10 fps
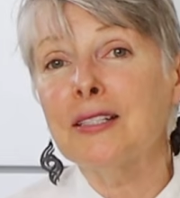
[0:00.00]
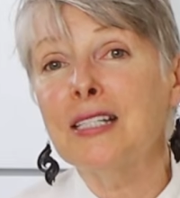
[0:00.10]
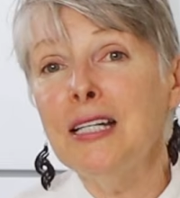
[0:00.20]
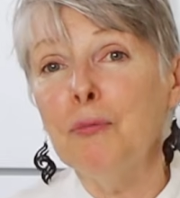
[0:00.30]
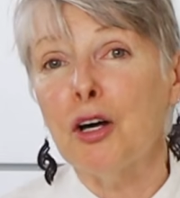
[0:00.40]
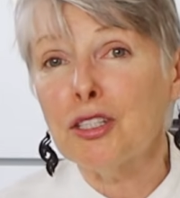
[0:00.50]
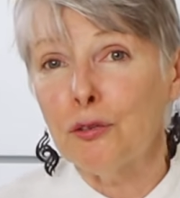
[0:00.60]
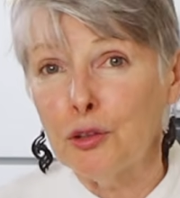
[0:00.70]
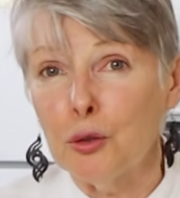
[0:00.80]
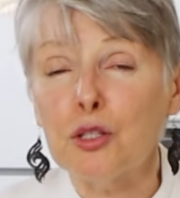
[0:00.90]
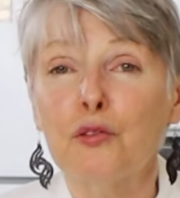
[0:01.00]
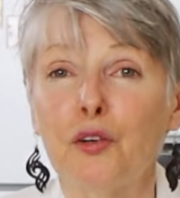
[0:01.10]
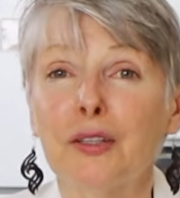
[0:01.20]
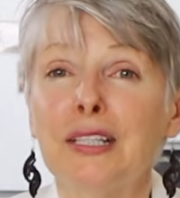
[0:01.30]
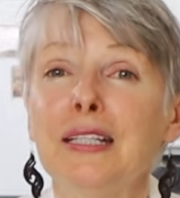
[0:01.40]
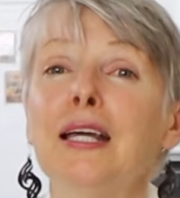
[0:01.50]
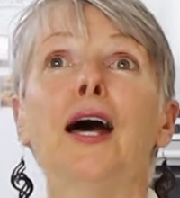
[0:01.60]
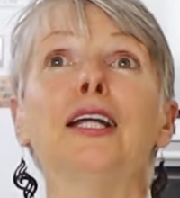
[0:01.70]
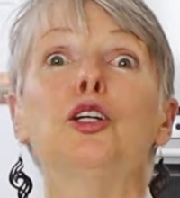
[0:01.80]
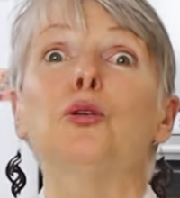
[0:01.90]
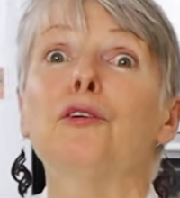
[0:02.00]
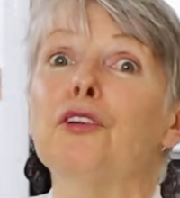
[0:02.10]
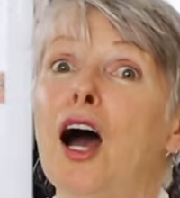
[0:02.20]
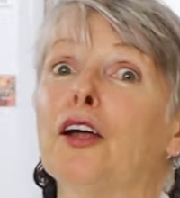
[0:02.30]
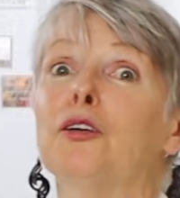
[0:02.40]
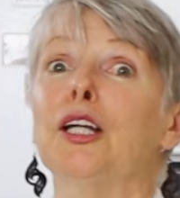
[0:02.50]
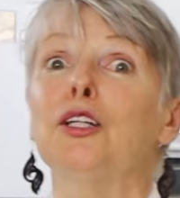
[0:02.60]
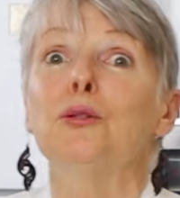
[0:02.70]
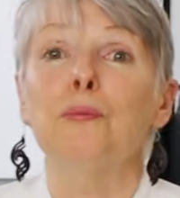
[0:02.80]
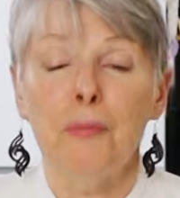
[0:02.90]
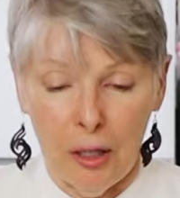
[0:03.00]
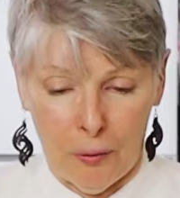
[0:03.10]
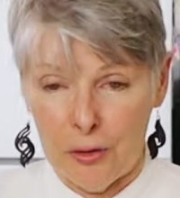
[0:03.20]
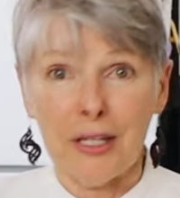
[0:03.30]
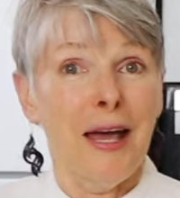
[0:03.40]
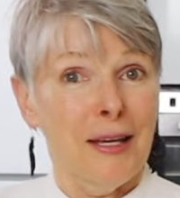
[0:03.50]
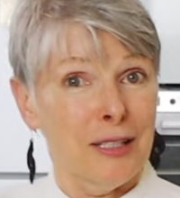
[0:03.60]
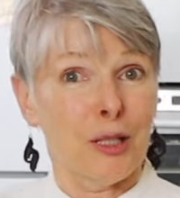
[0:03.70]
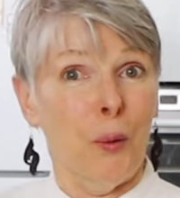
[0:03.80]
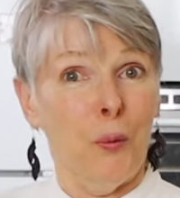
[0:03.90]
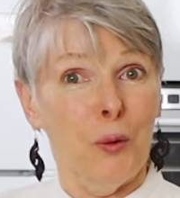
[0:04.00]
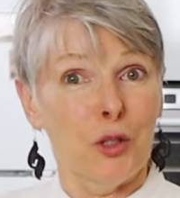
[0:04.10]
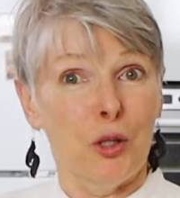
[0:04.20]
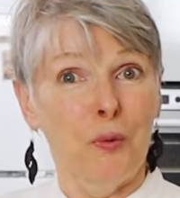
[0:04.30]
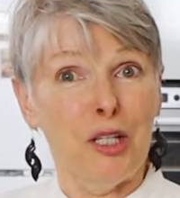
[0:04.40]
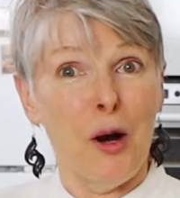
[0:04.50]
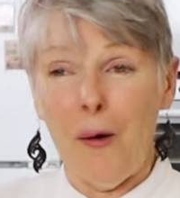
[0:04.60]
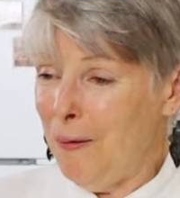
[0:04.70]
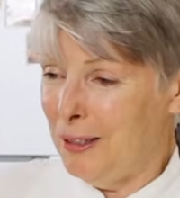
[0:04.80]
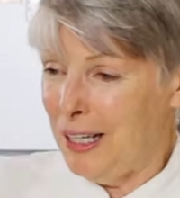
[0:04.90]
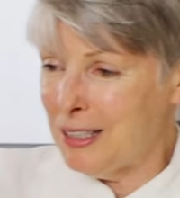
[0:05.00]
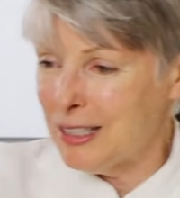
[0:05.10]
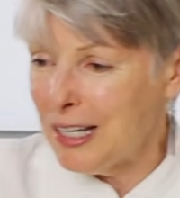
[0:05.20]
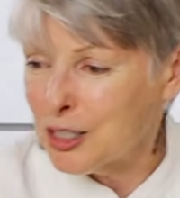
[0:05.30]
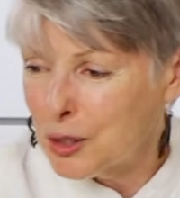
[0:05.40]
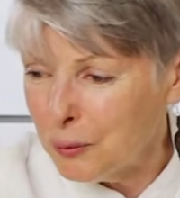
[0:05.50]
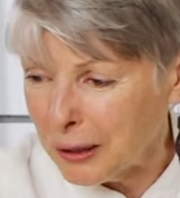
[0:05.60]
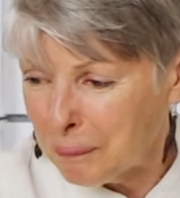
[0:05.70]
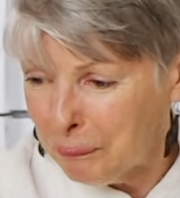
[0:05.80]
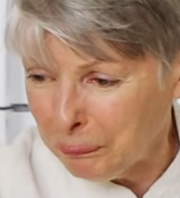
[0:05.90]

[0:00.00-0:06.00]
the sea moss, of course, for the 92 of the 102 minerals. So should we go? Let's do it.